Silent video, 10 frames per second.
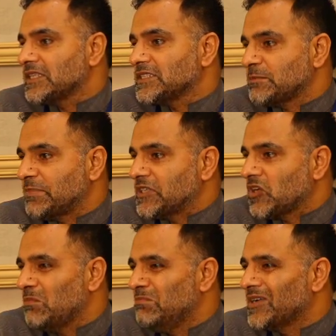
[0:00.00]
spirit
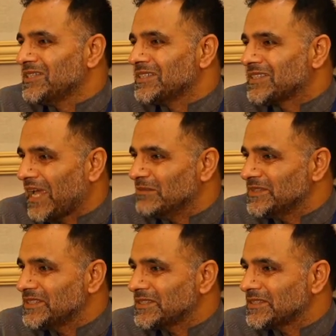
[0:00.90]
of modern
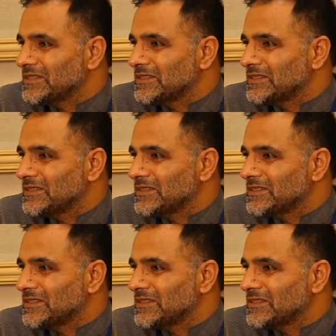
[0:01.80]
times,